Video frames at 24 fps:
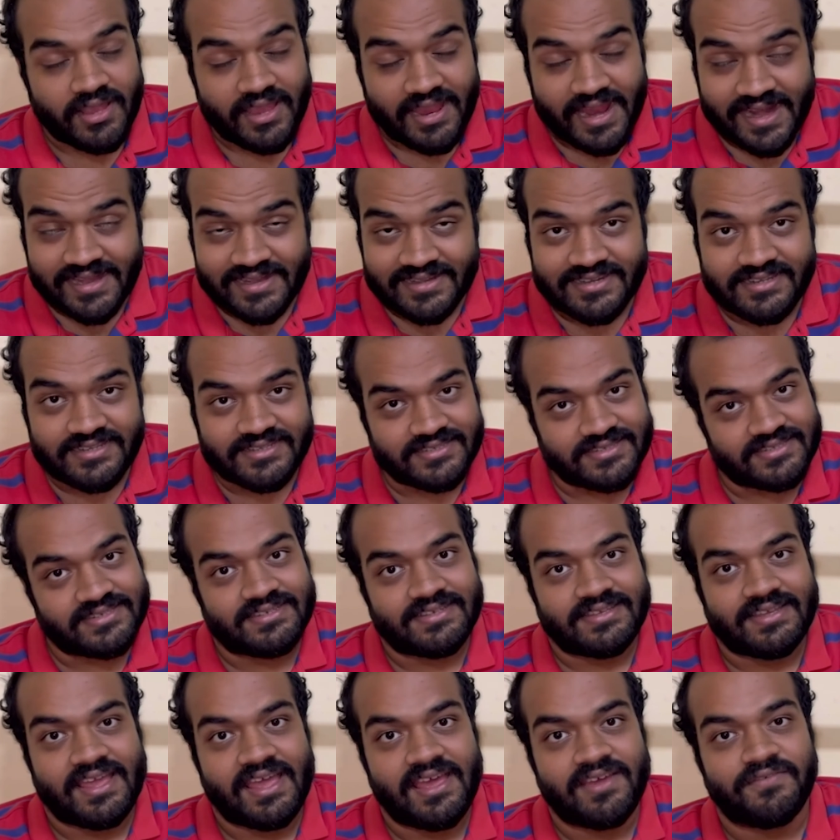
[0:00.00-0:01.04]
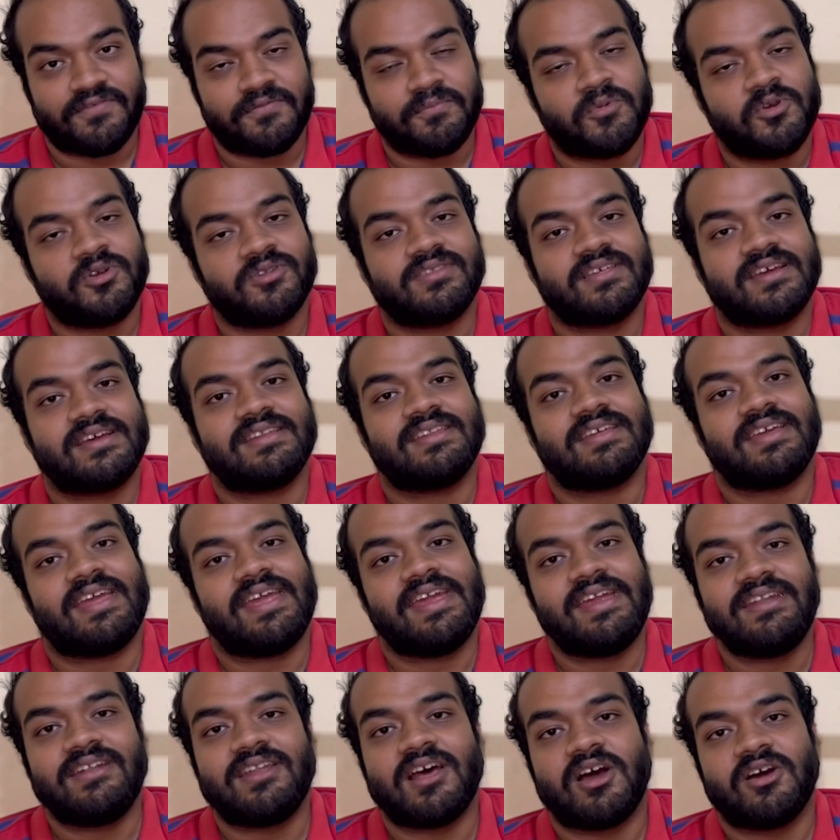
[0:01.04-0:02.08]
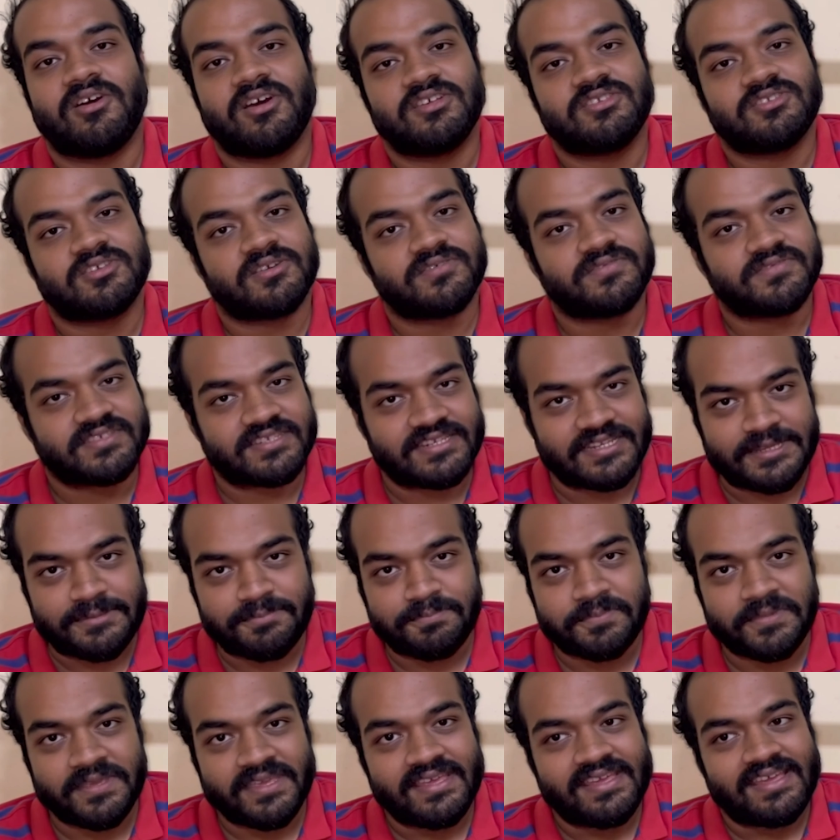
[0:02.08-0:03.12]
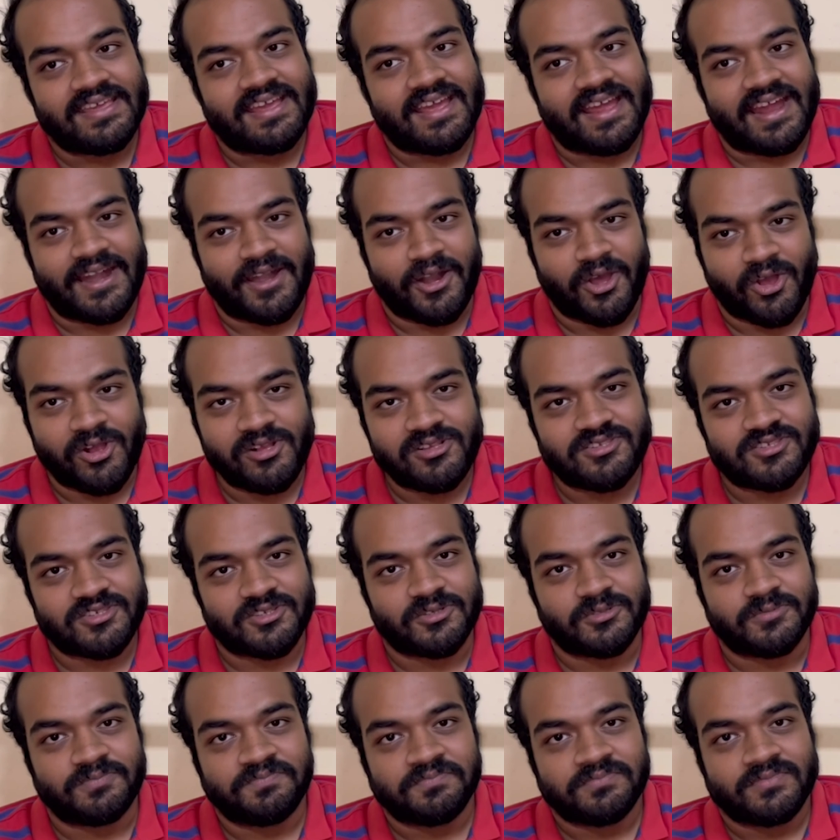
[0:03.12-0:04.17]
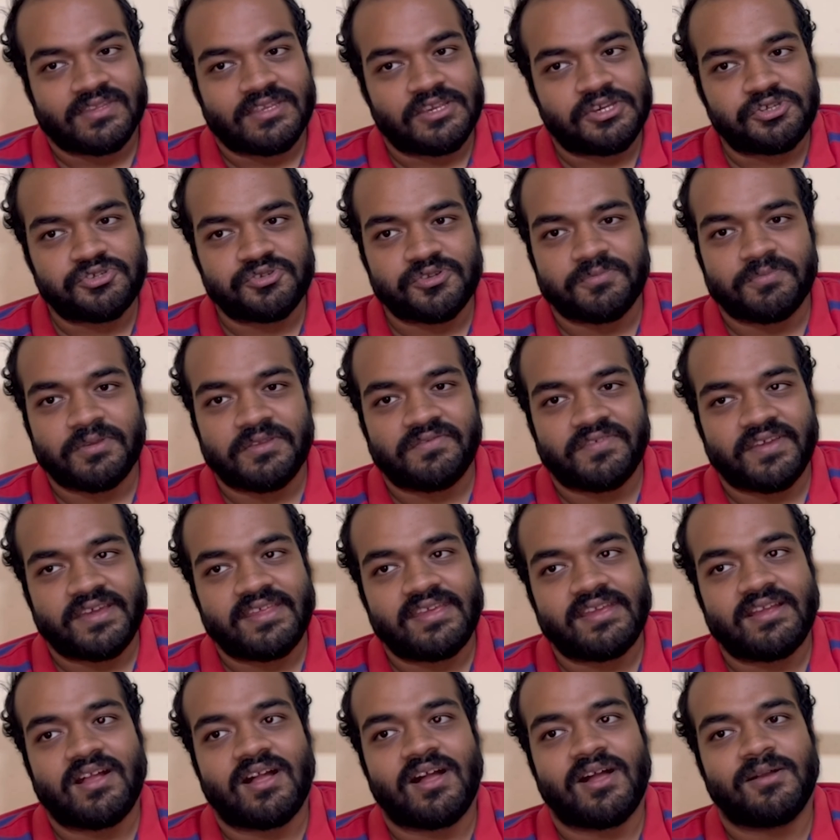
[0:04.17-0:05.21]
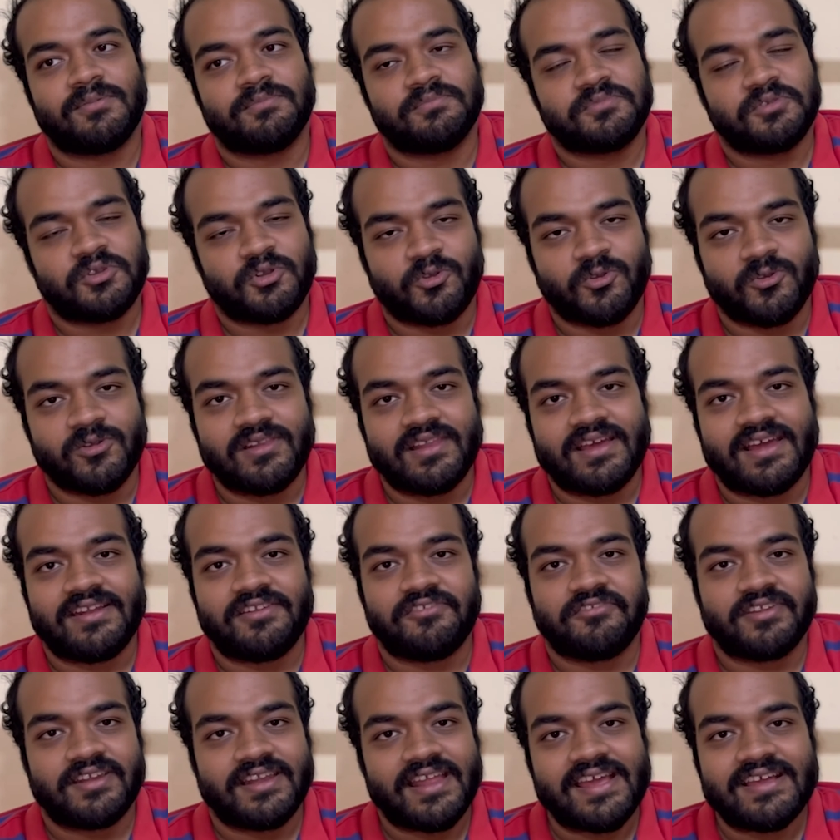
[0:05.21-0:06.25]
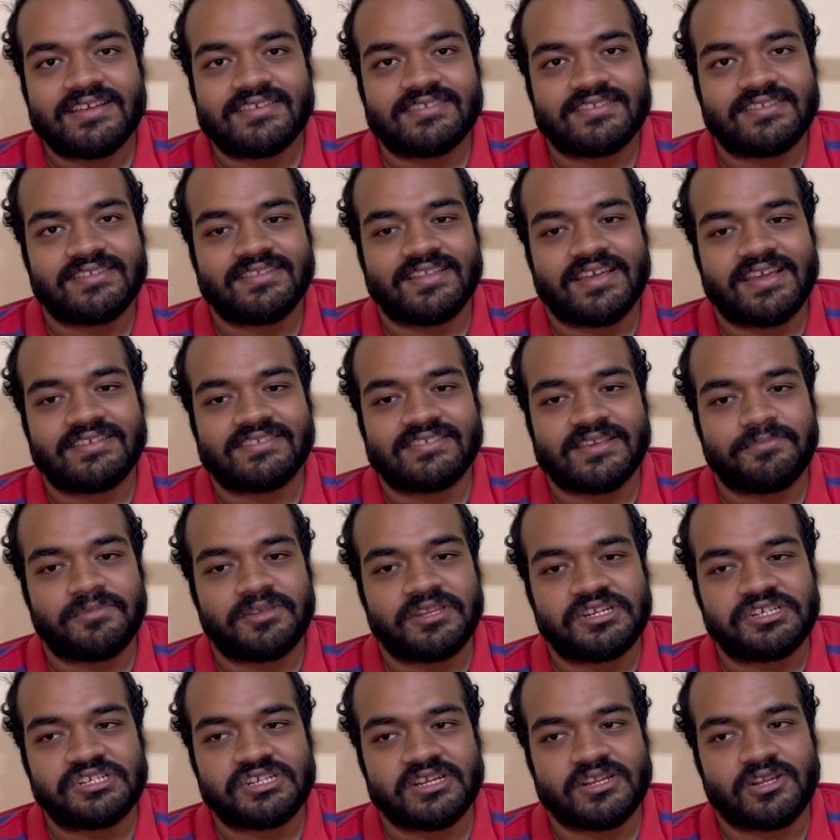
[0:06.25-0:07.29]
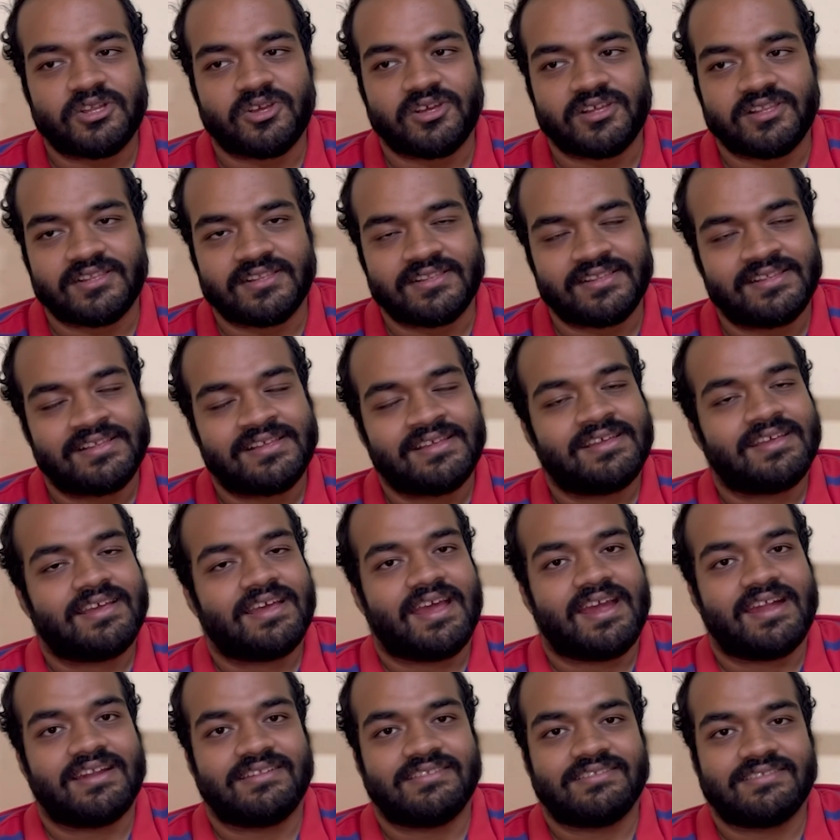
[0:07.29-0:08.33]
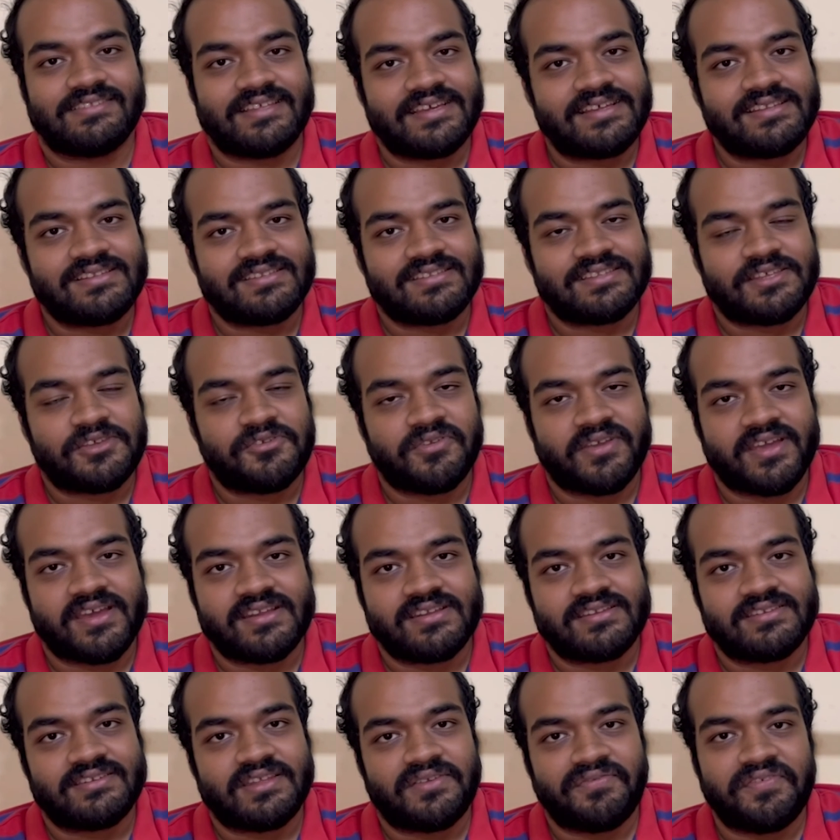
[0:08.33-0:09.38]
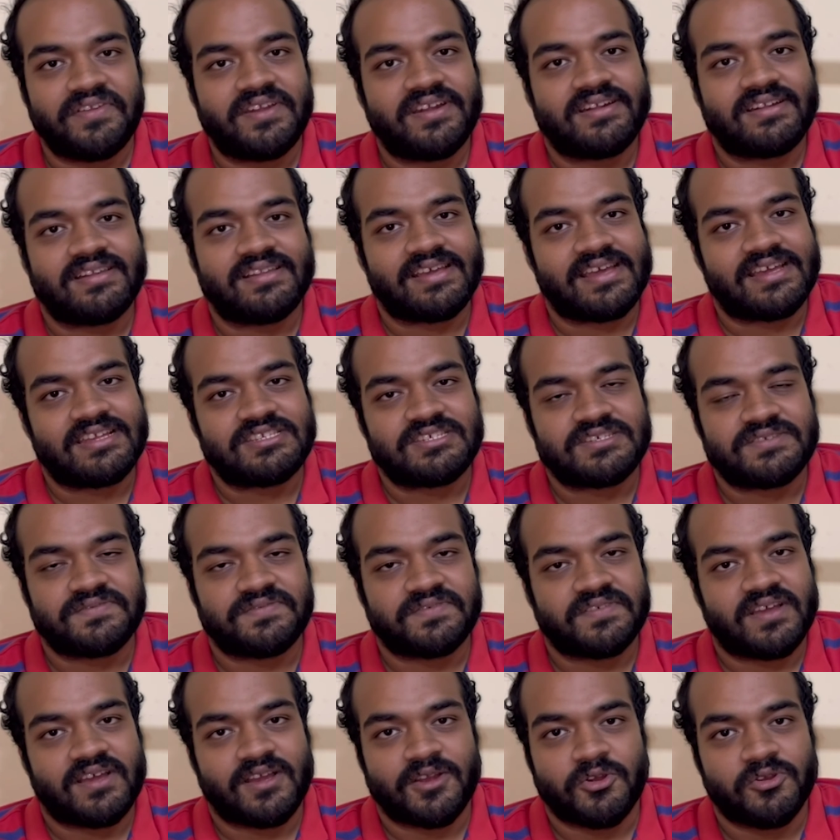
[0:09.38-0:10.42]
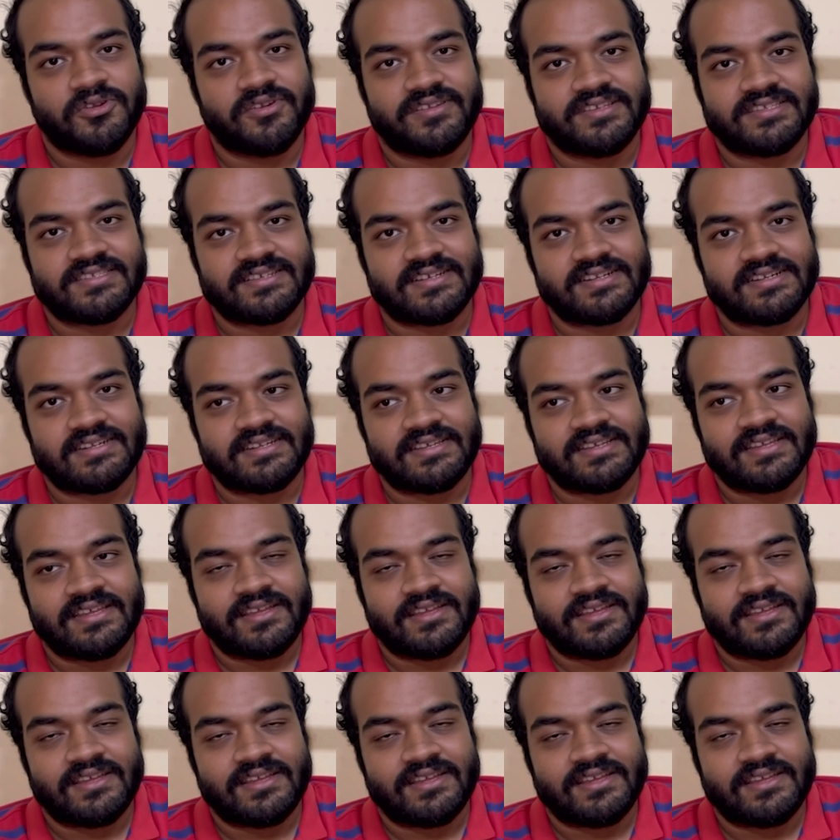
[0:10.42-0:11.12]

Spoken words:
at least have more than 8 hours of sleep, and also you should be very calm, cool and relaxed in the examination hall, and then you can definitely achieve a good result.